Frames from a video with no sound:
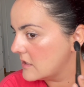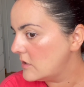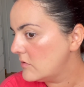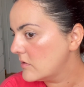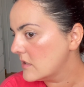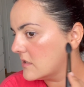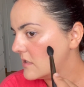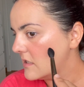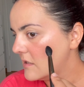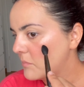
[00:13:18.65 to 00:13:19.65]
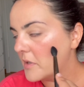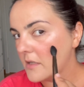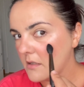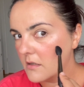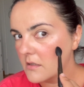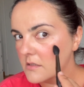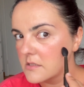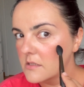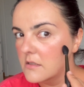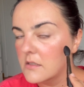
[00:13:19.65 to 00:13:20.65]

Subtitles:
You can see the particles